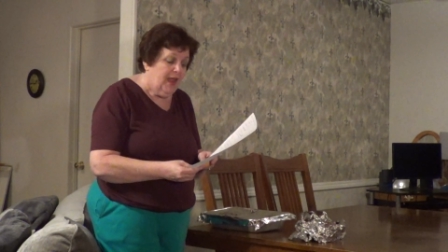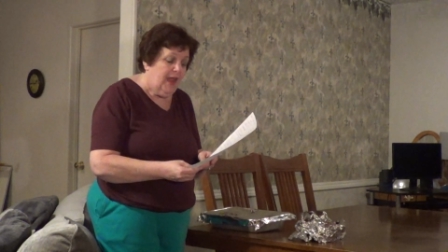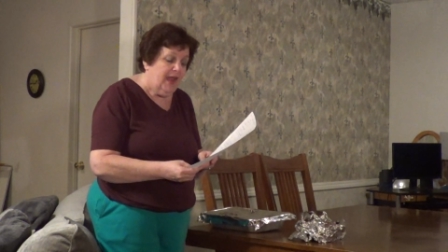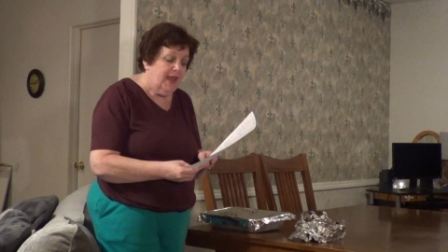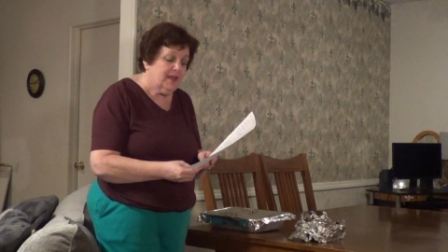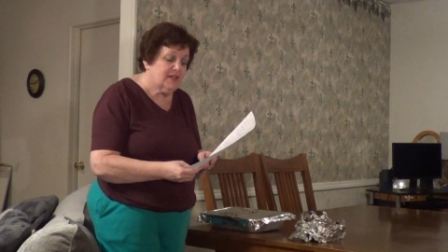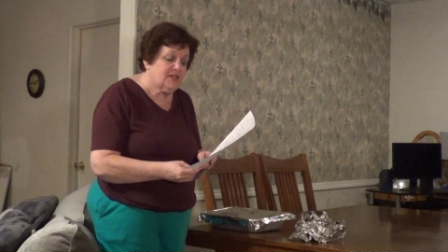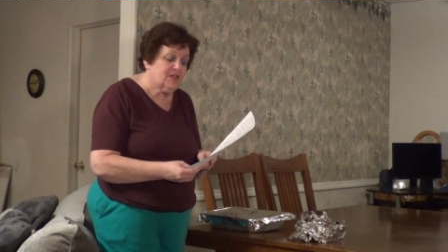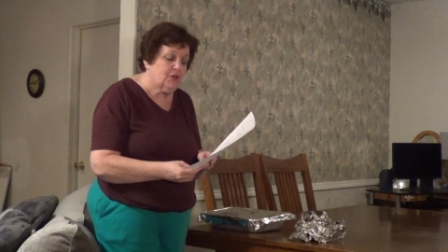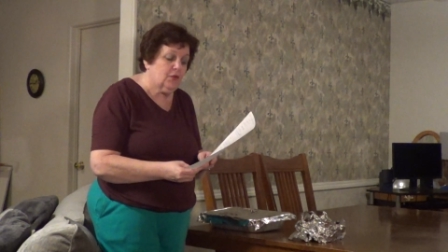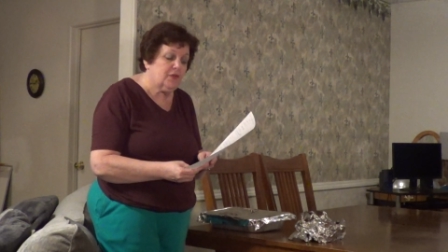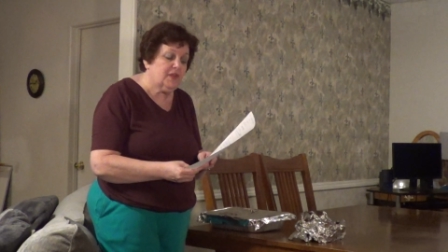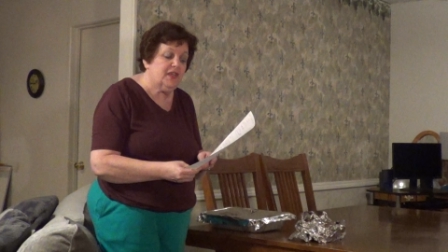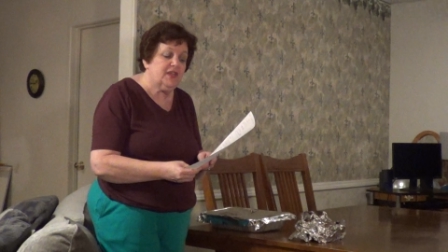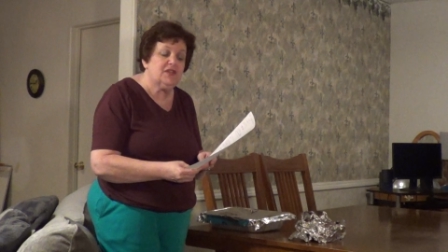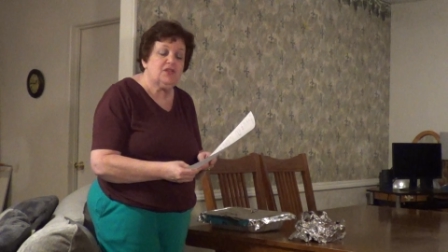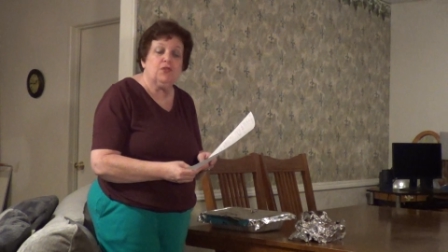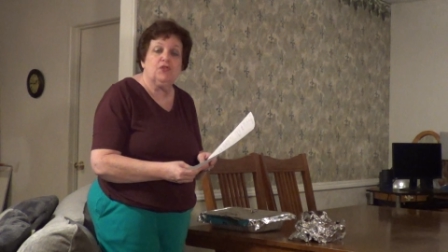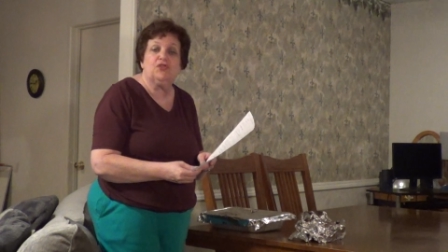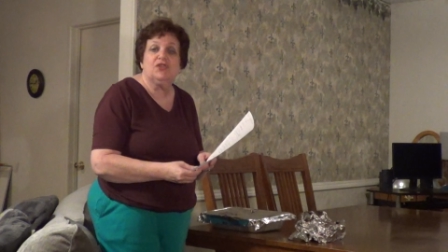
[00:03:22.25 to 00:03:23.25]
And so
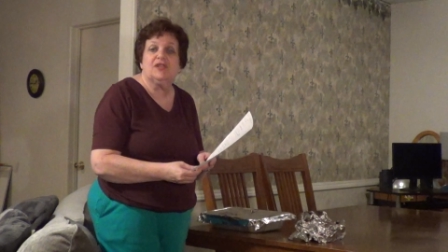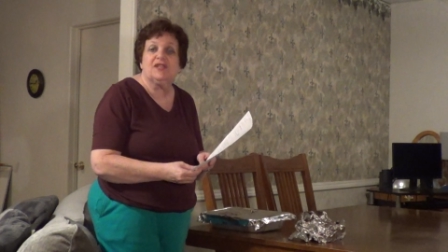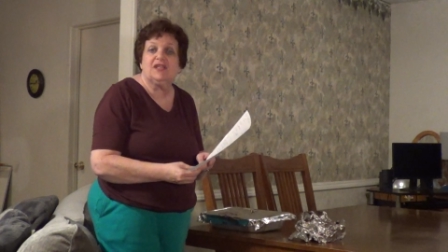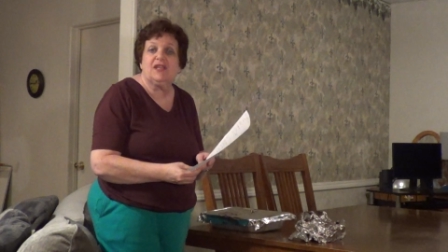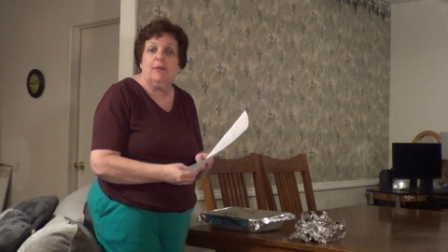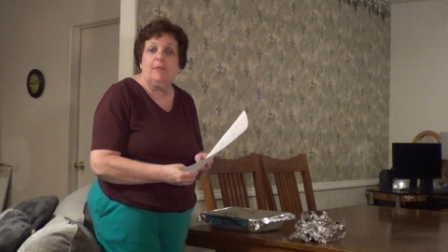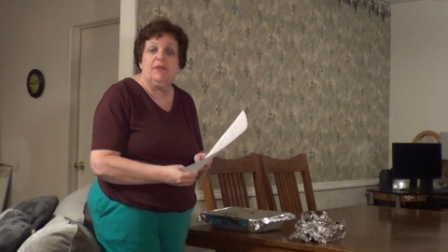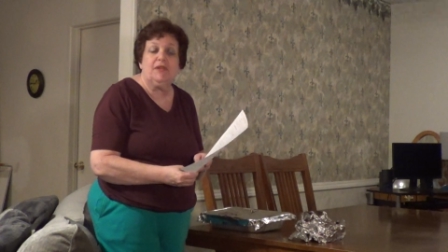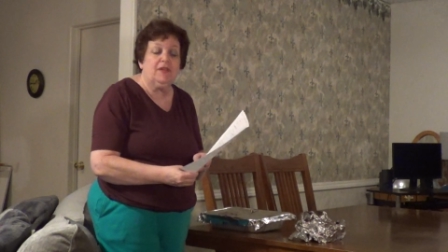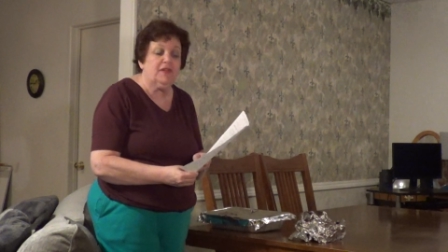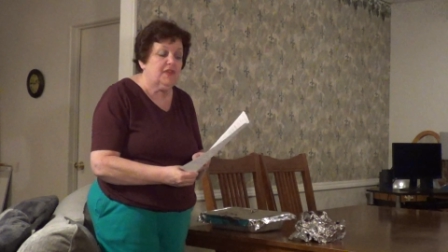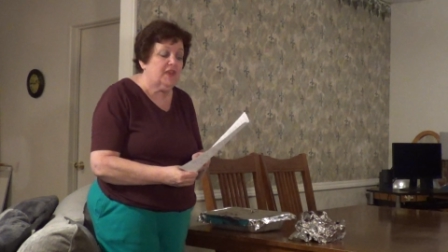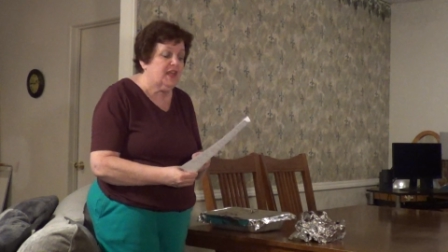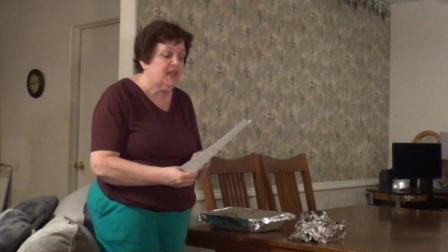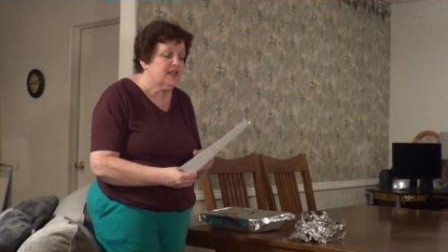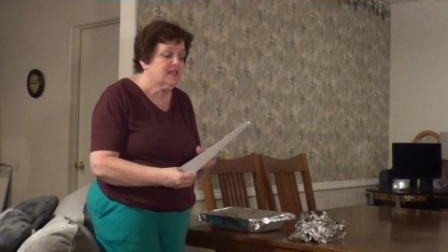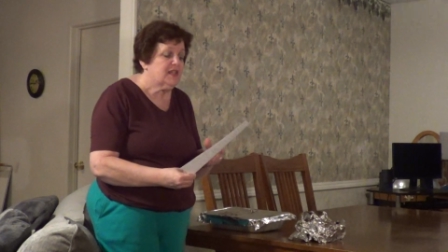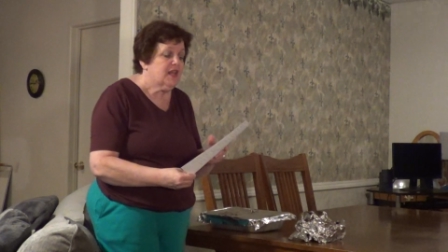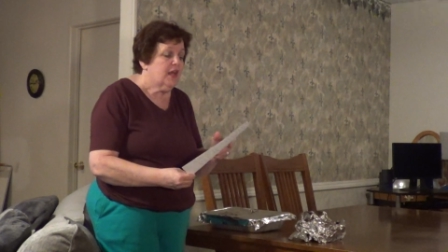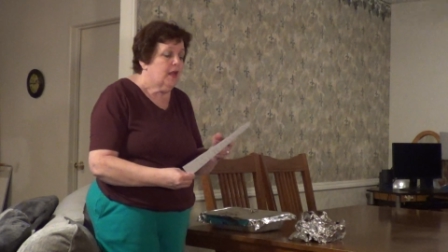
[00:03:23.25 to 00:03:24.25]
these are just some of the
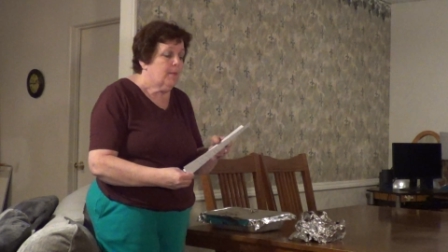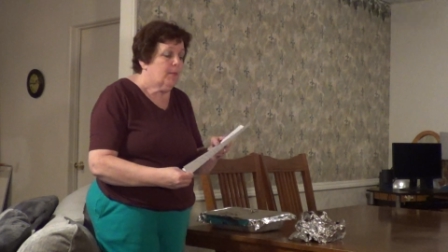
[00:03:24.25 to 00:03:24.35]
things.